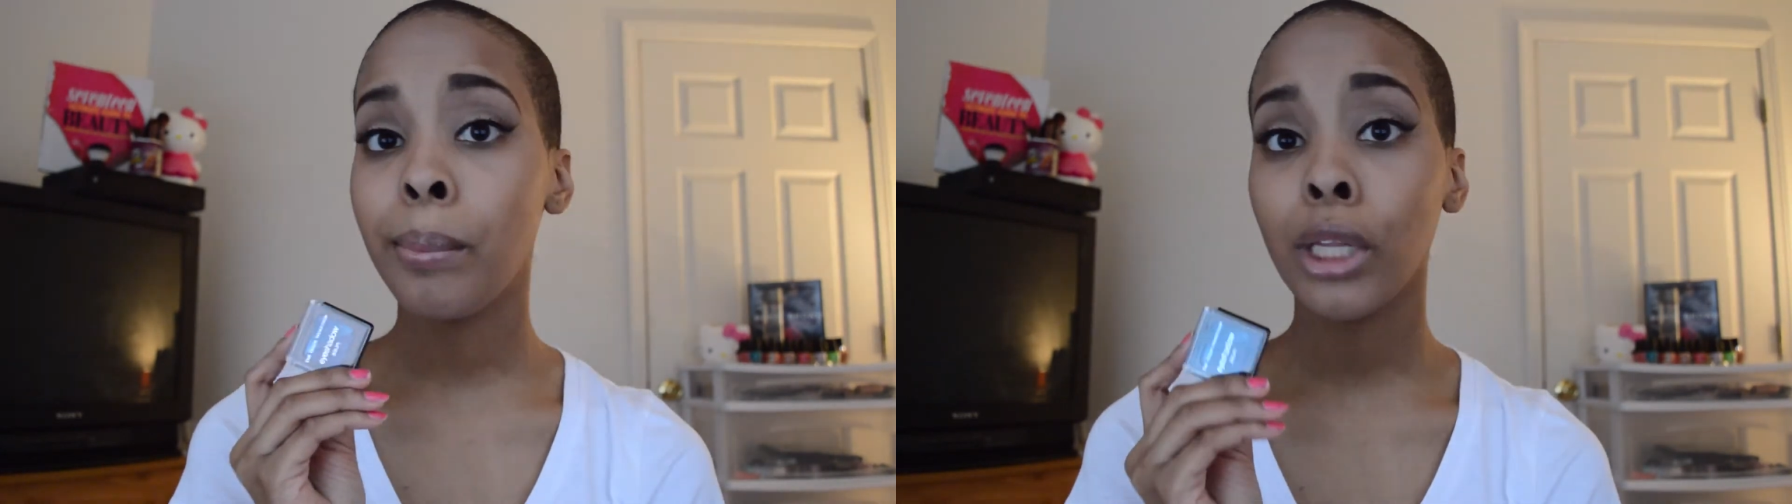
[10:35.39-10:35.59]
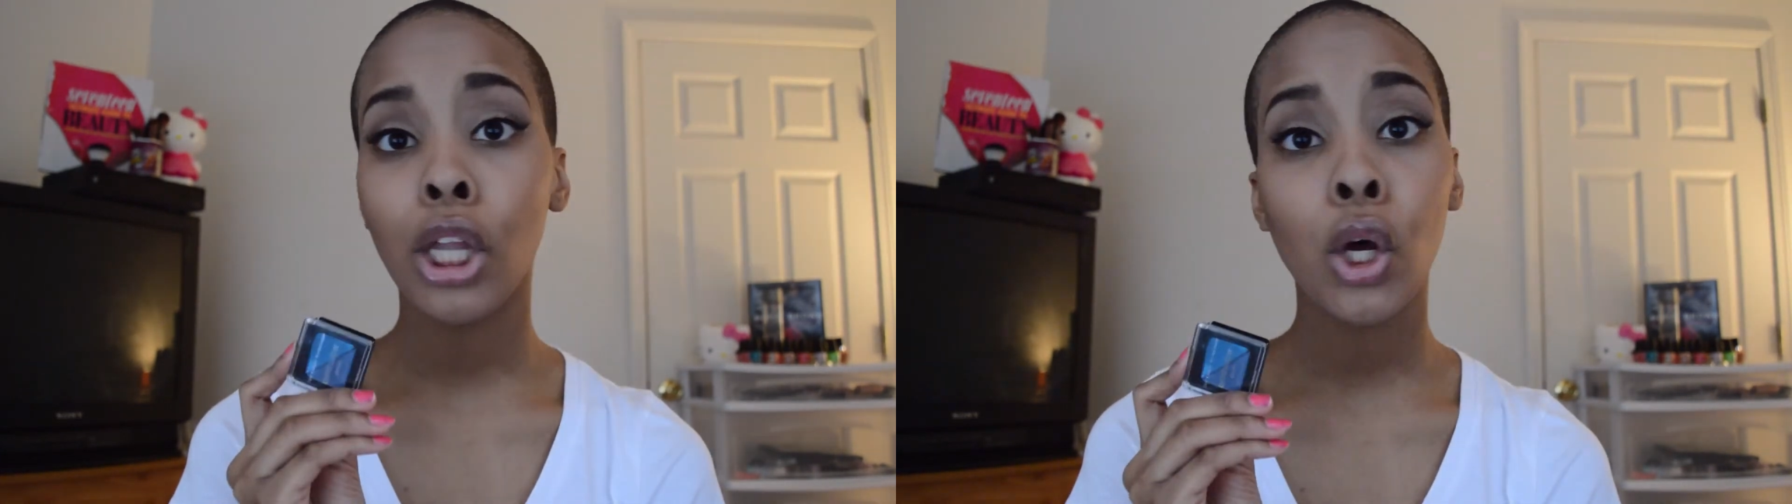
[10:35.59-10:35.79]

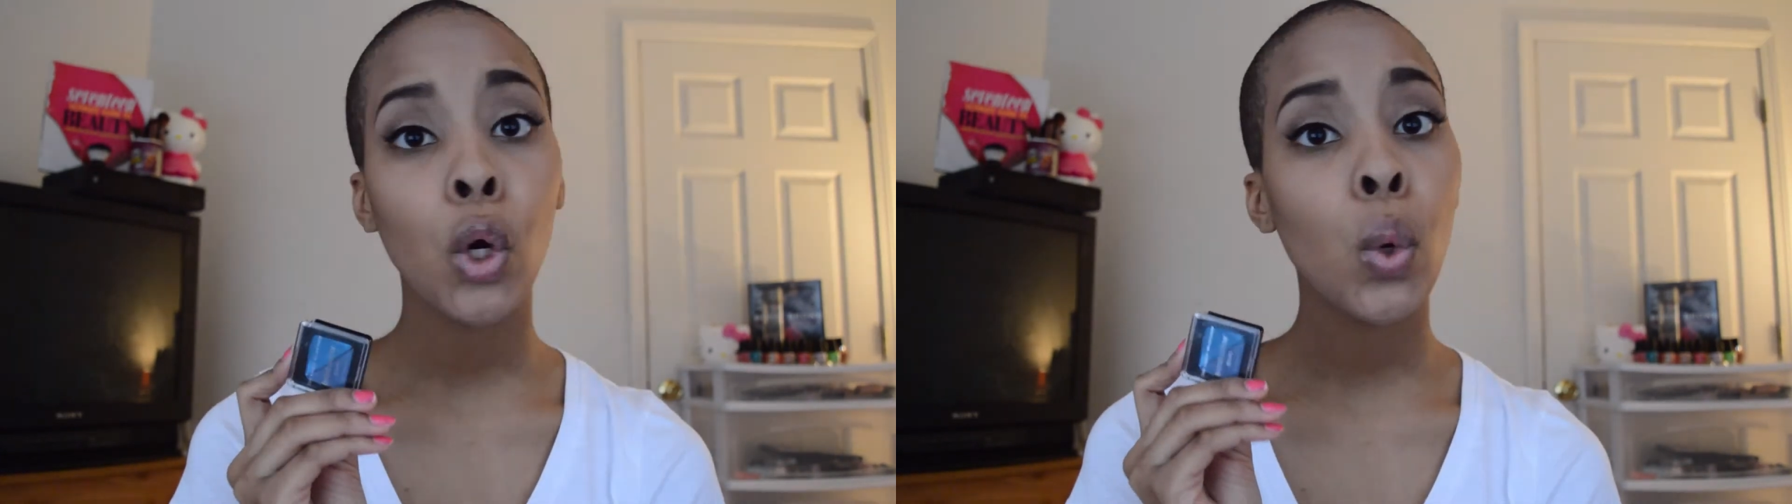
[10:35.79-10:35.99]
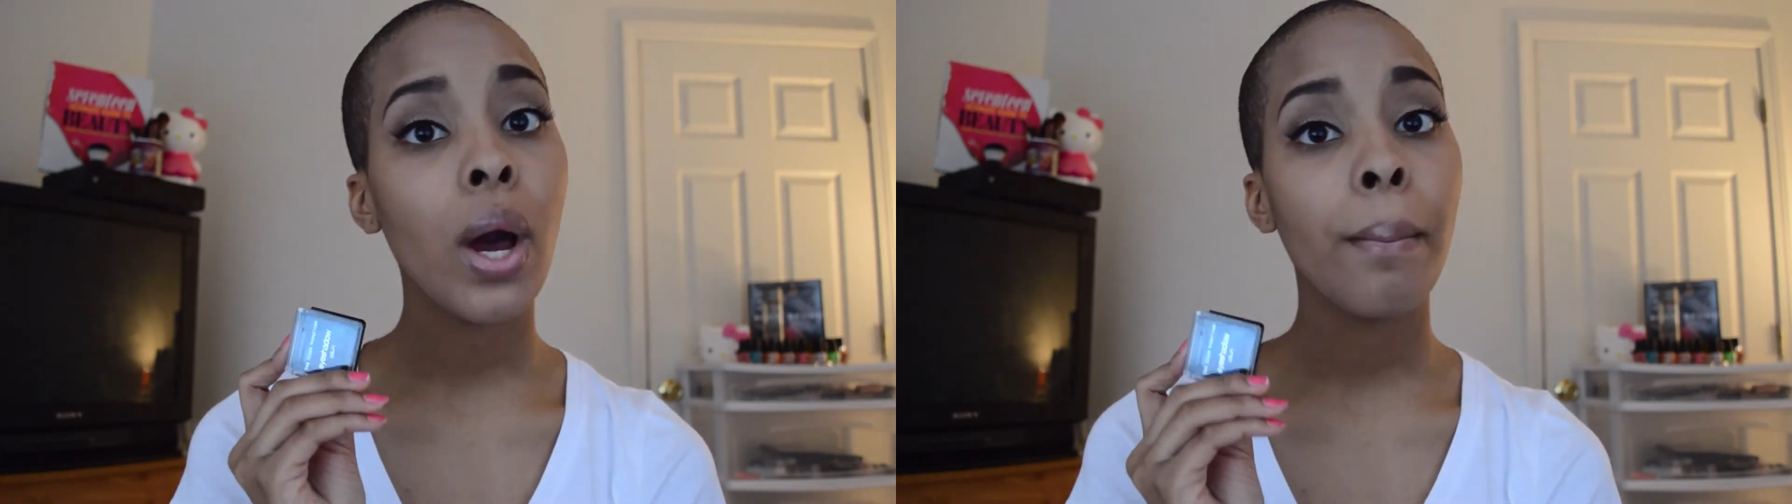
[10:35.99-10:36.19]

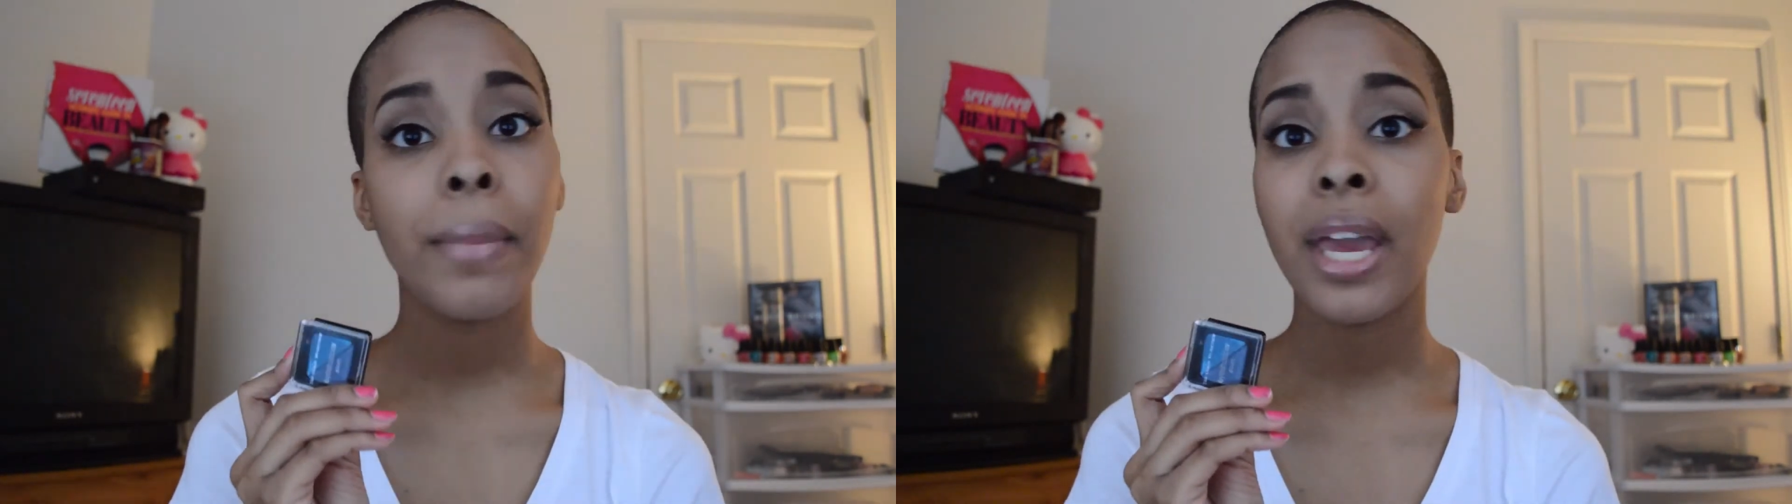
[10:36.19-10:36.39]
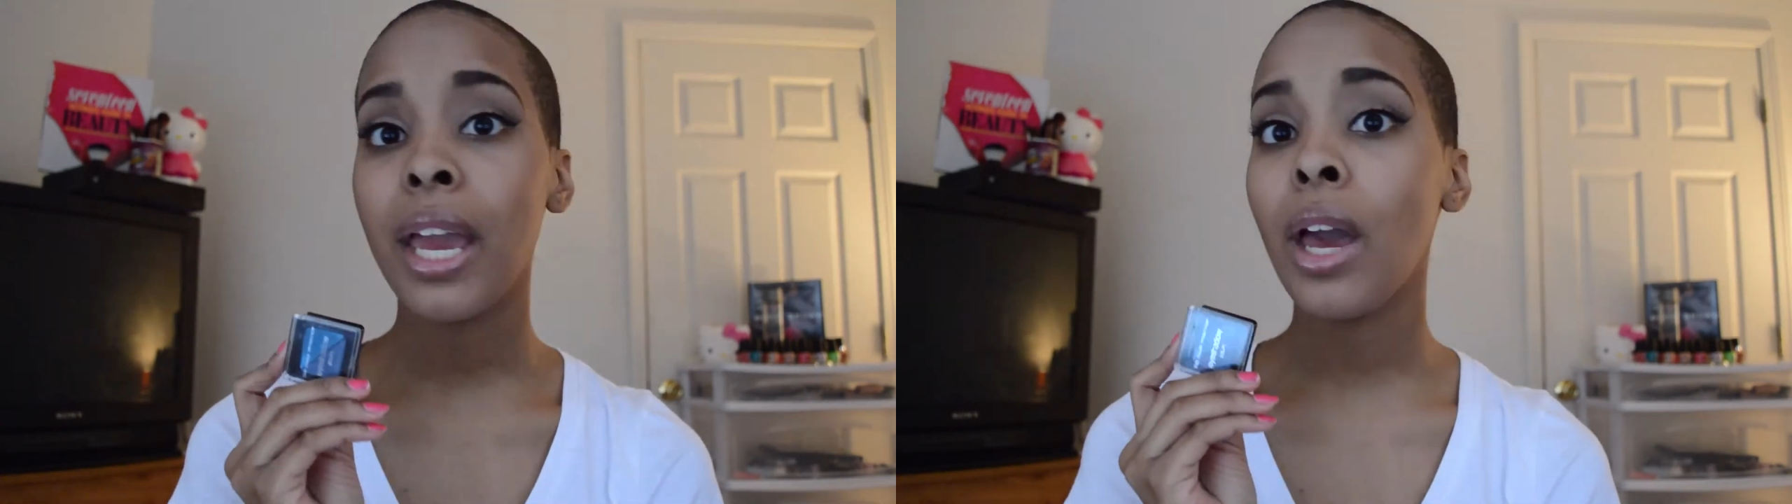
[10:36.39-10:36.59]
blew
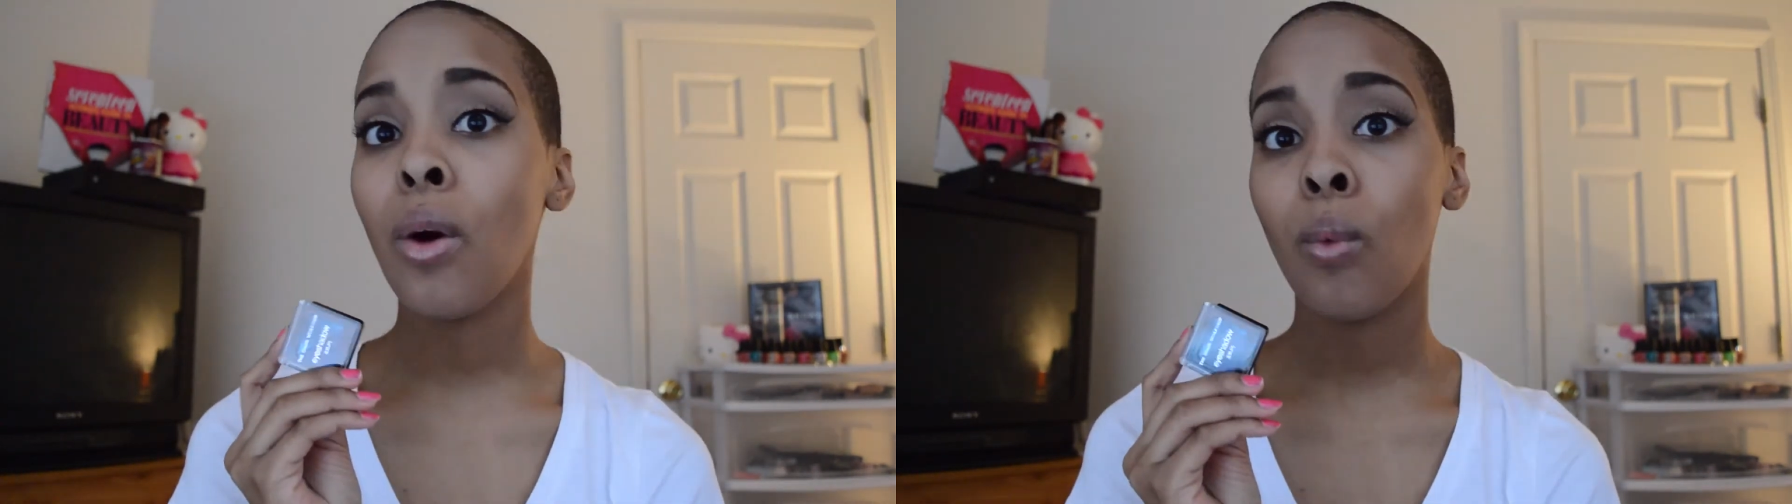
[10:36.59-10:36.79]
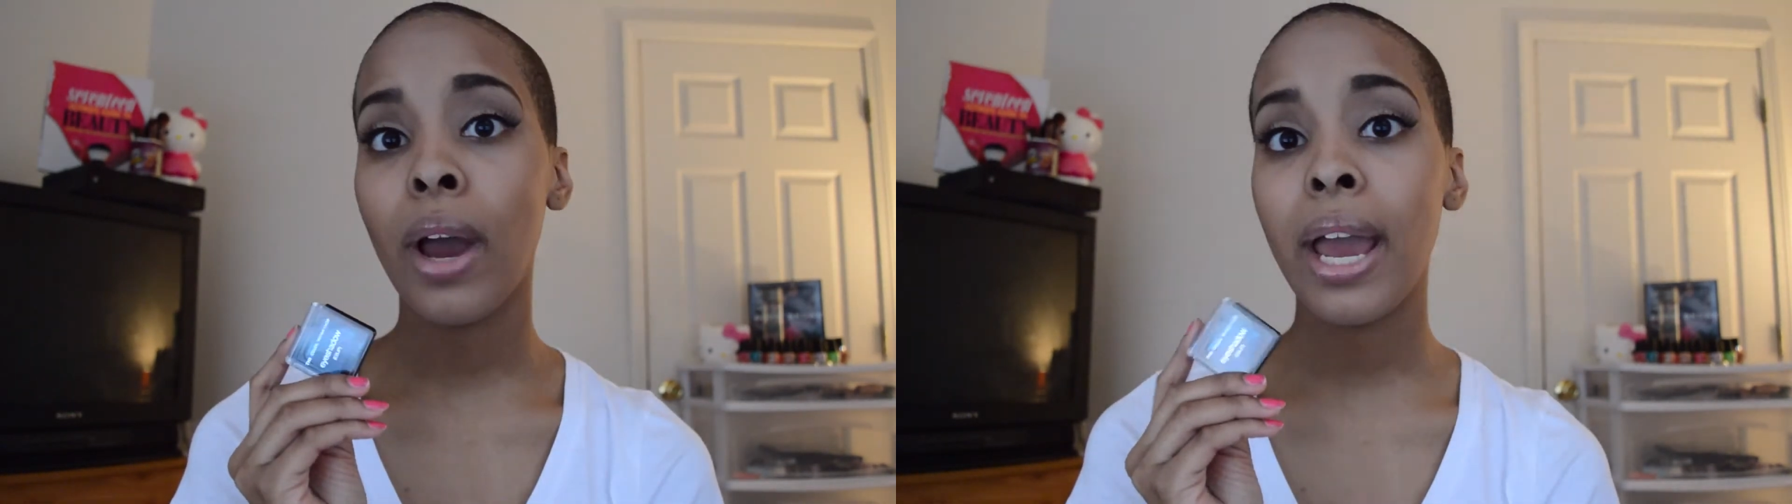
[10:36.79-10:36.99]
me
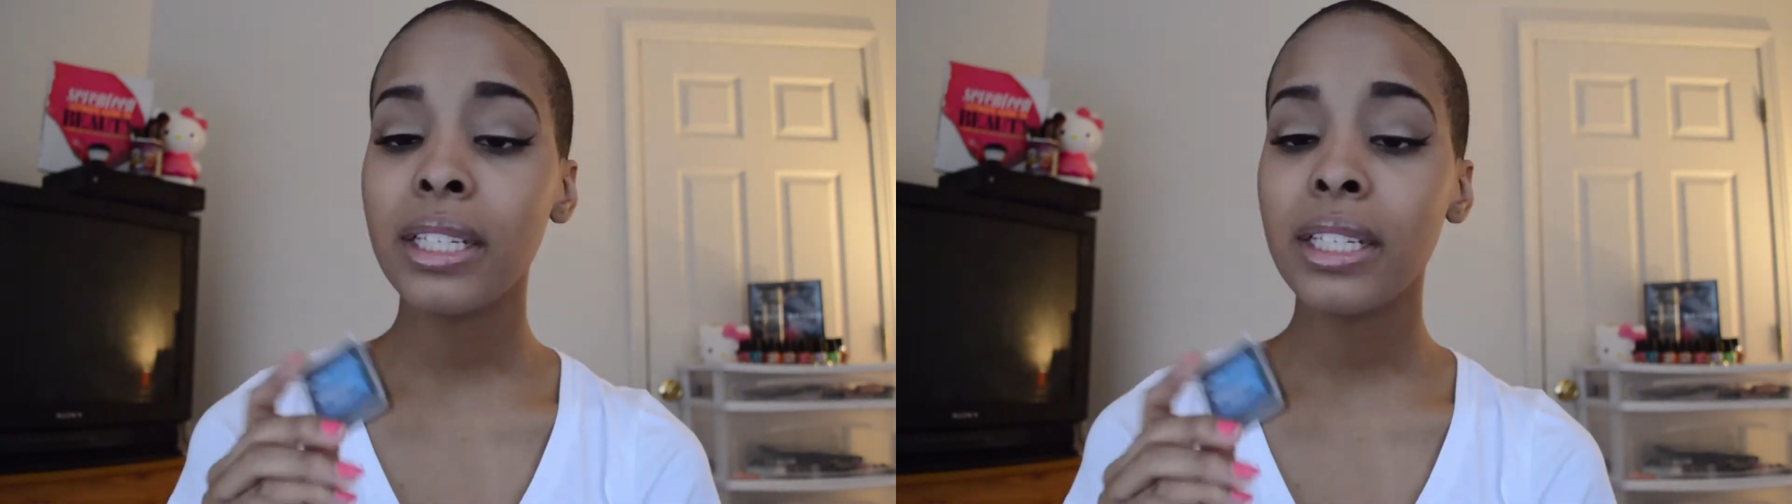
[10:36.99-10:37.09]
away.